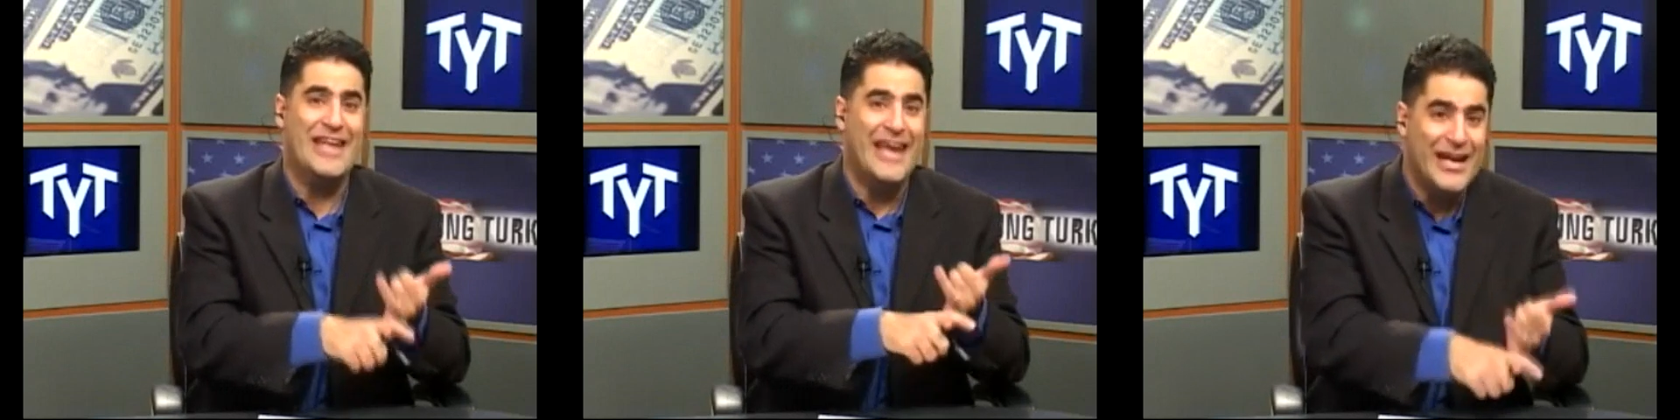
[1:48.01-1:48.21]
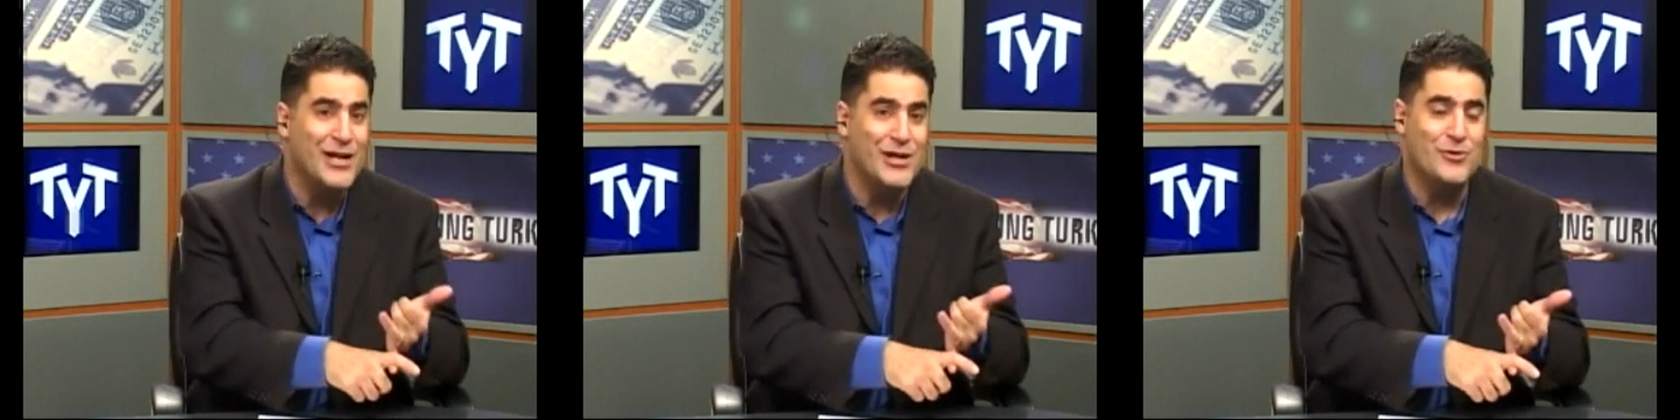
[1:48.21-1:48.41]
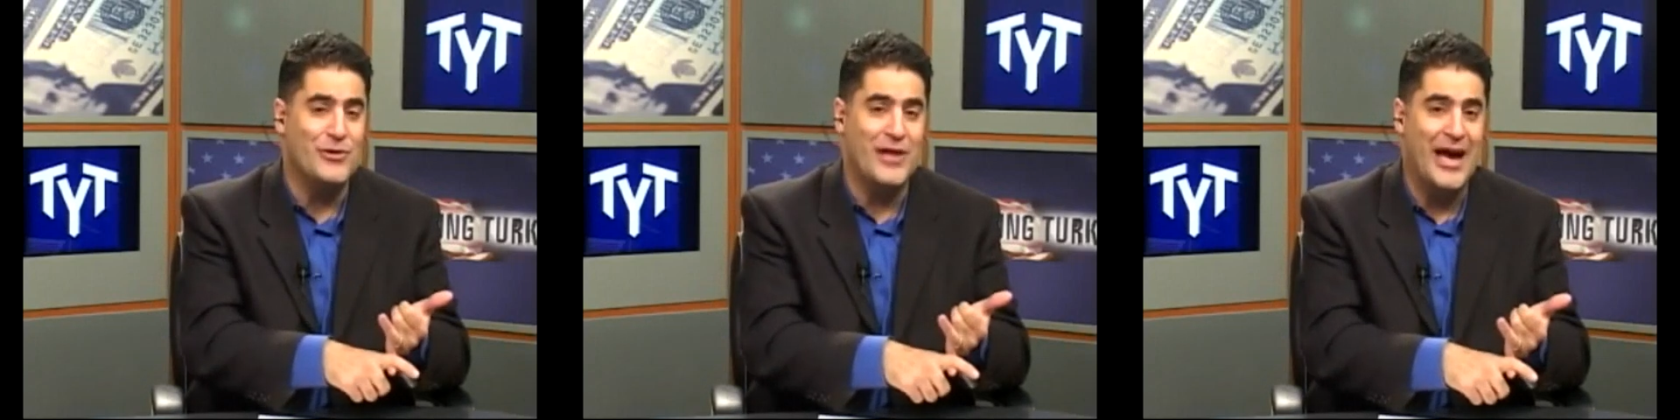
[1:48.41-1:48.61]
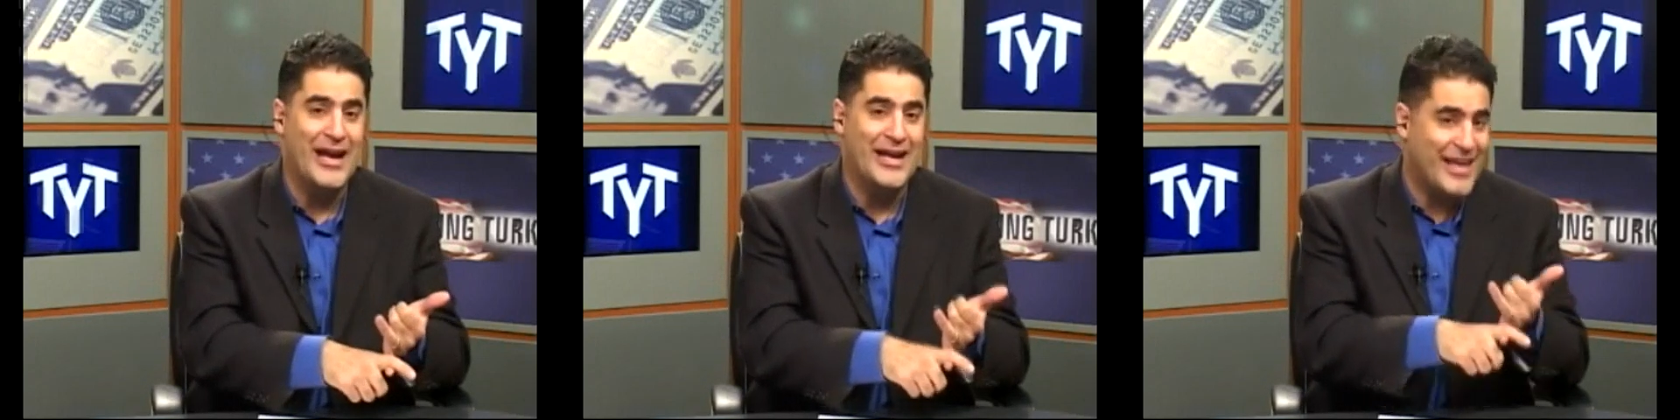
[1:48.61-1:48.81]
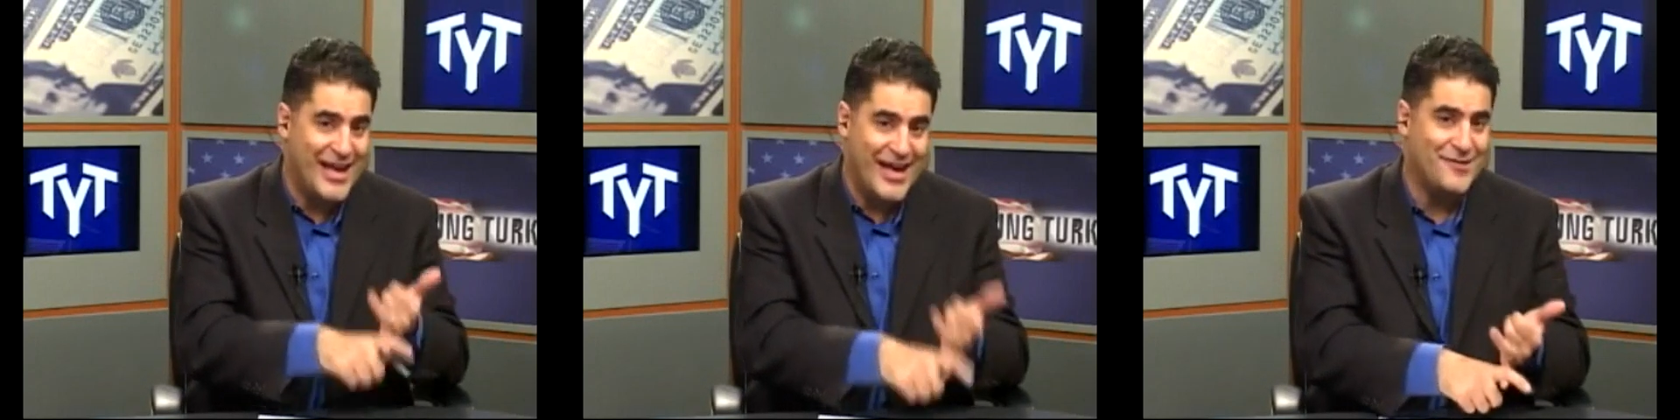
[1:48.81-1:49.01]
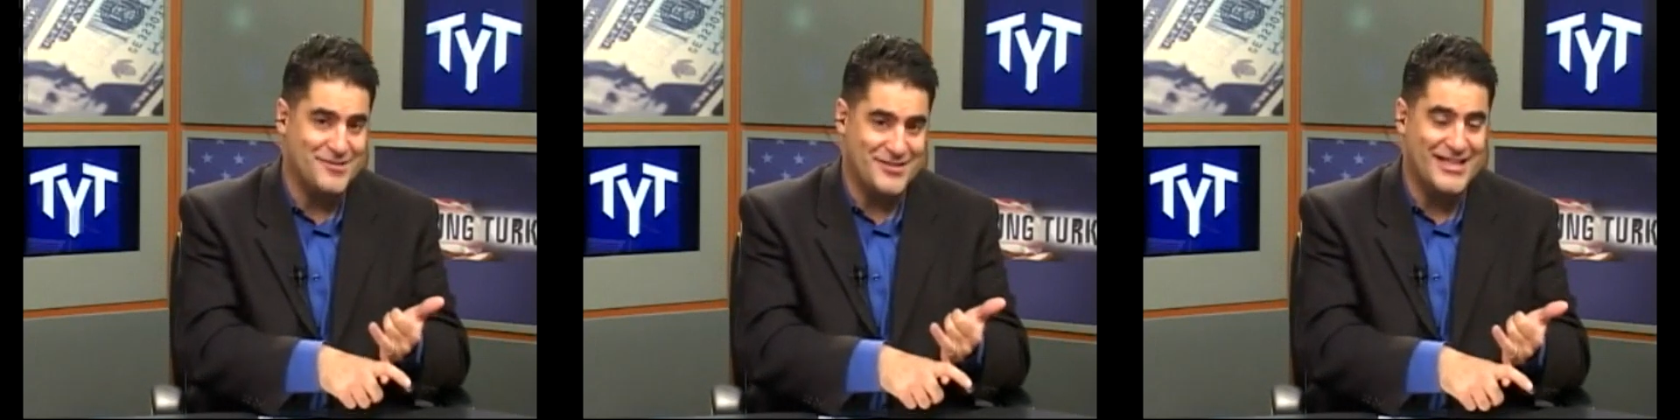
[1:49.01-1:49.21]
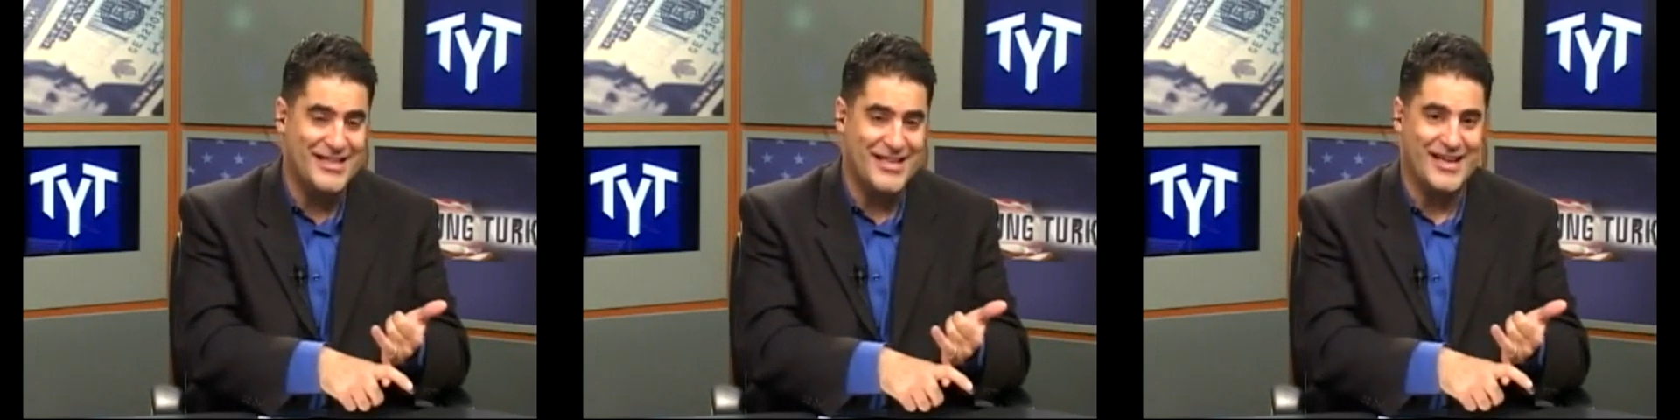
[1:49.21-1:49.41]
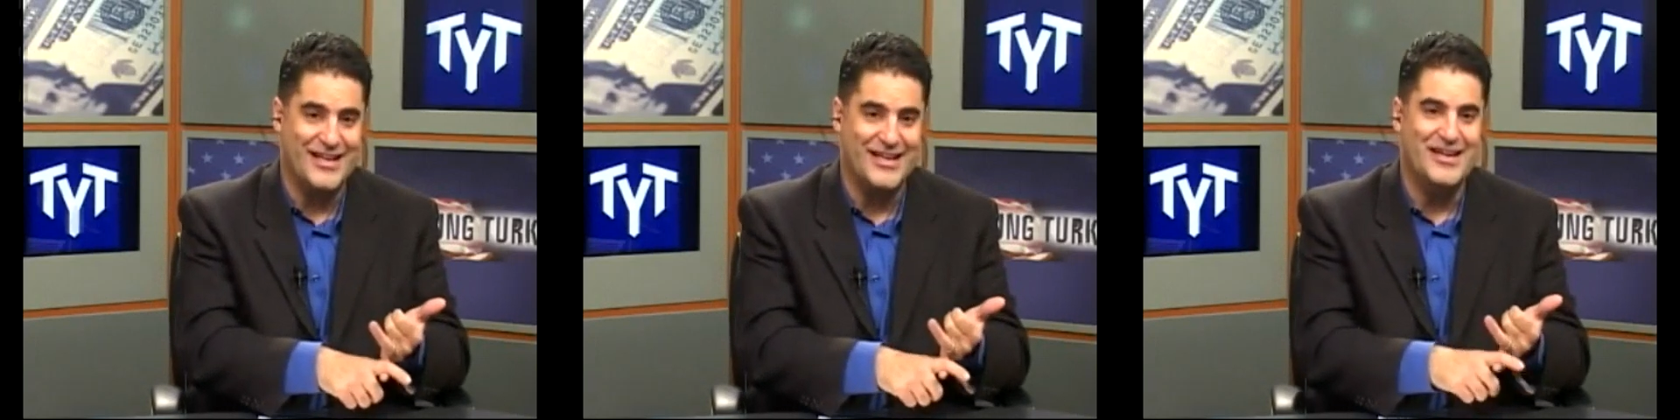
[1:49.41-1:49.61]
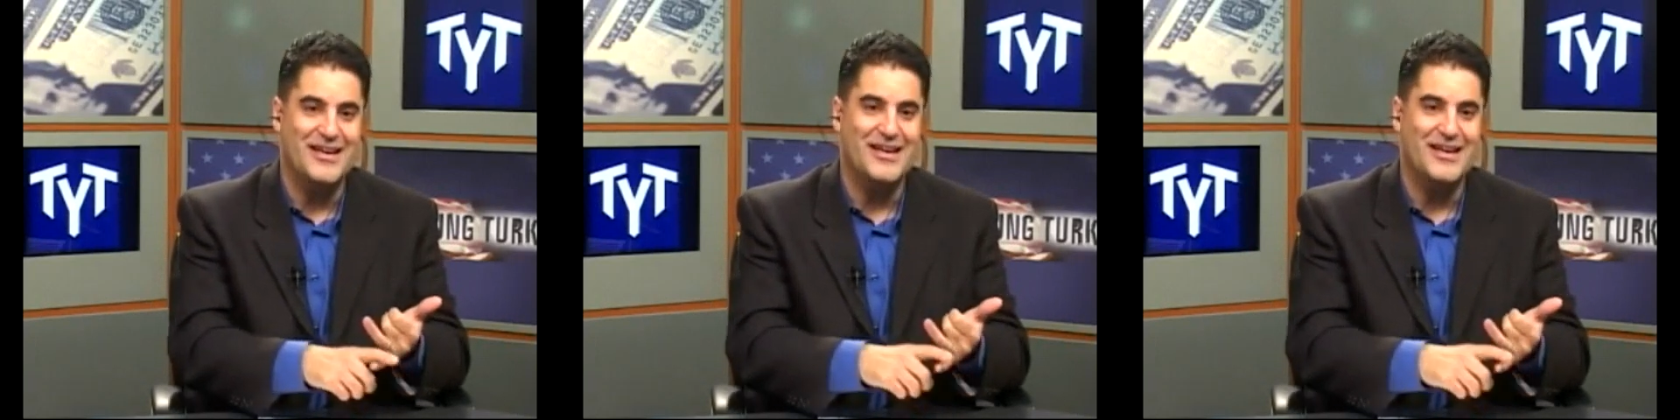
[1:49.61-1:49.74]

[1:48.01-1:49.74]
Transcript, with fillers: They didn't do that. KFC did.